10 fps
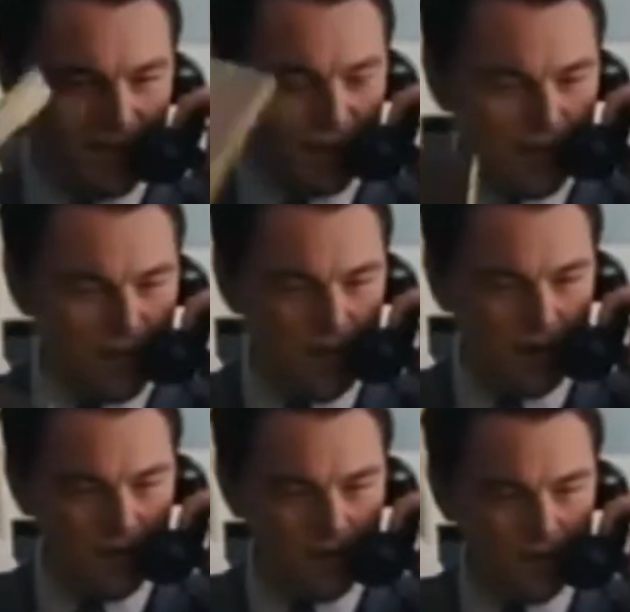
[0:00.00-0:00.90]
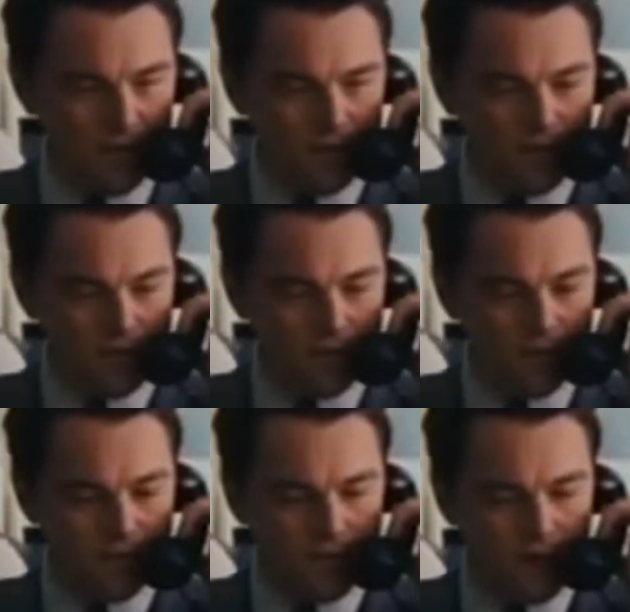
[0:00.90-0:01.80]
Does that ring a bell?
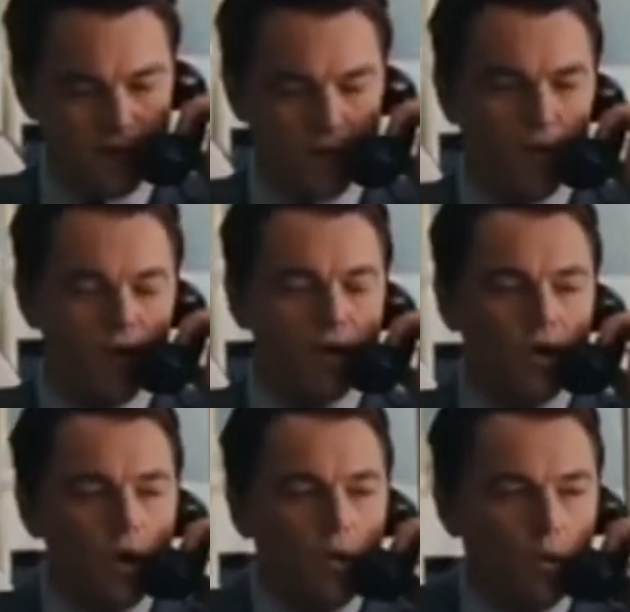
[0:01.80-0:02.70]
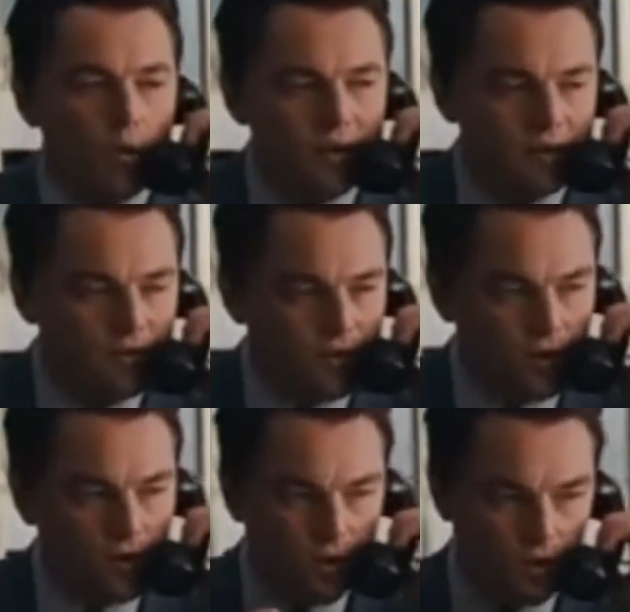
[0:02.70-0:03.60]
Okay, great. Well, reason for
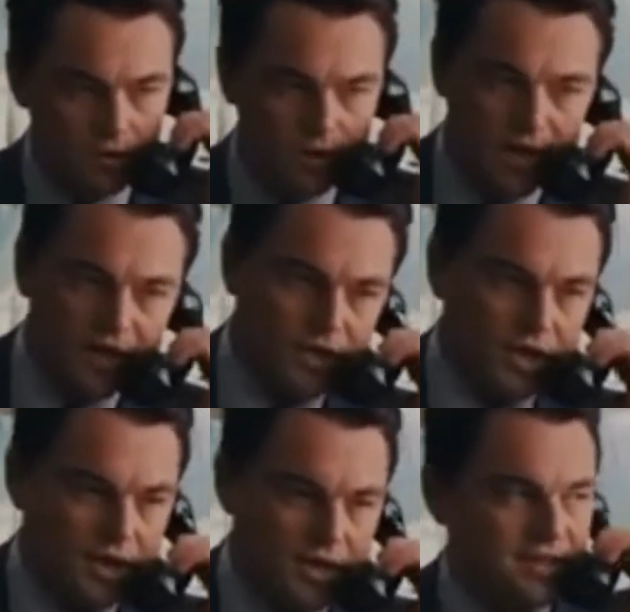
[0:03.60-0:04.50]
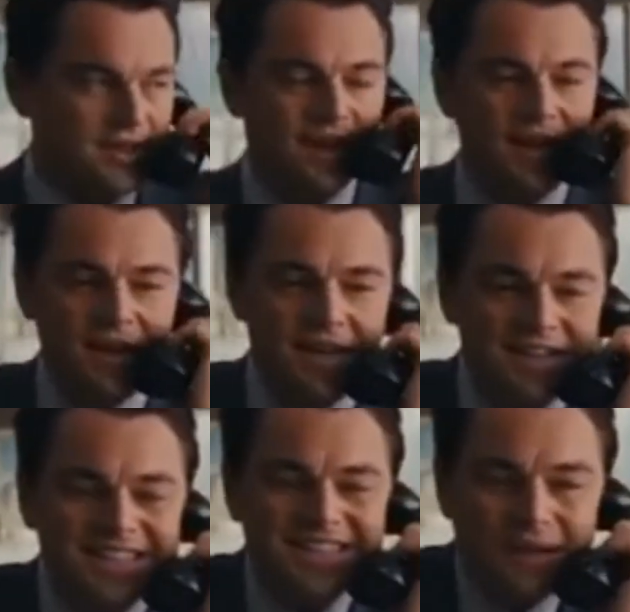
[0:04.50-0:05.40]
the call today, John, is
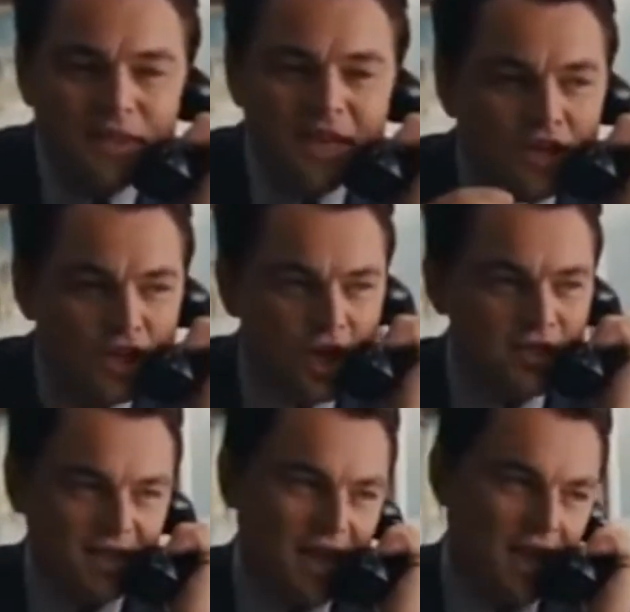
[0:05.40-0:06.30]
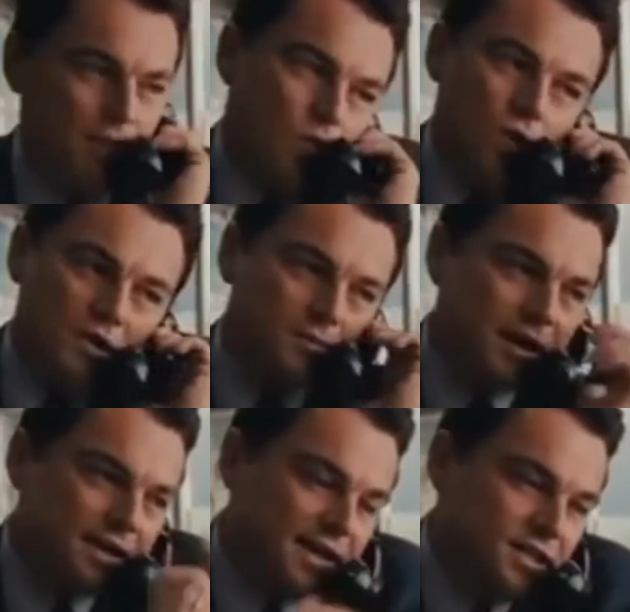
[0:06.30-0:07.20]
something just came across
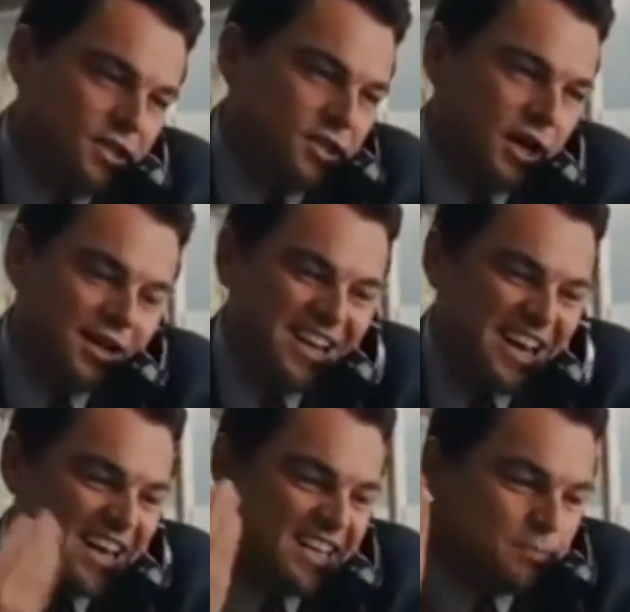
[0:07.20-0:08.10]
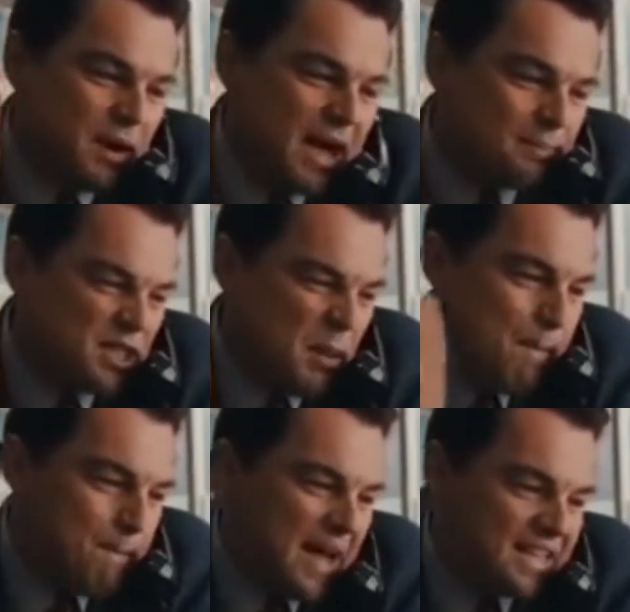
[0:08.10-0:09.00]
my desk, John. It is perhaps the
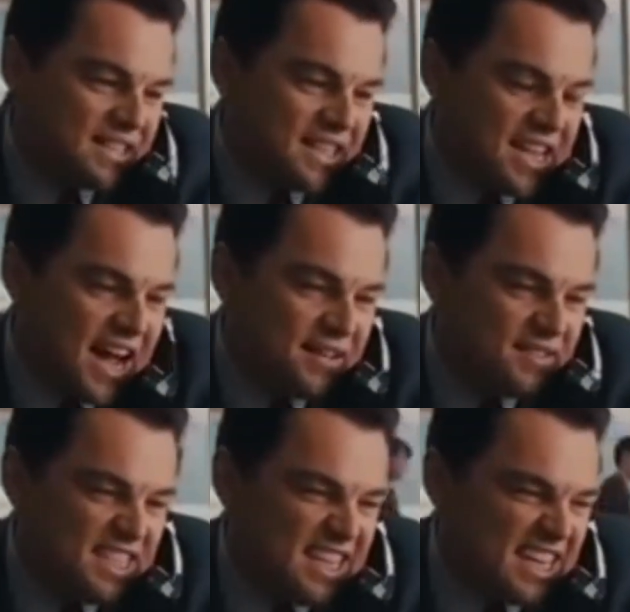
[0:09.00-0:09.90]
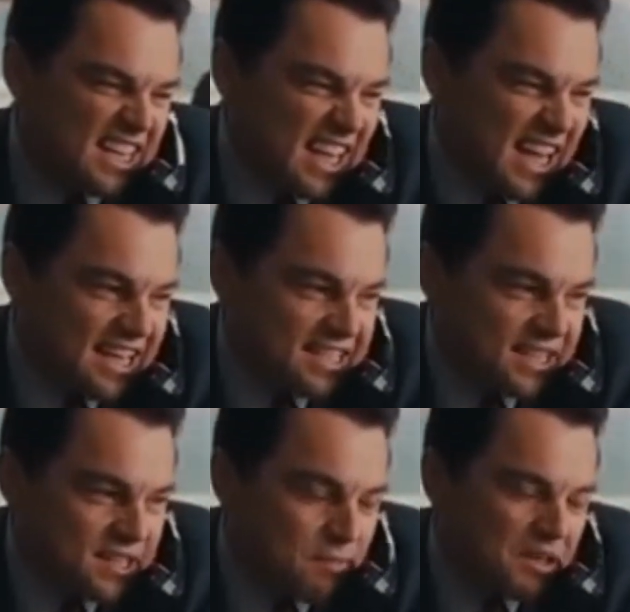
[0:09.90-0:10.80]
best thing I've seen in the last 6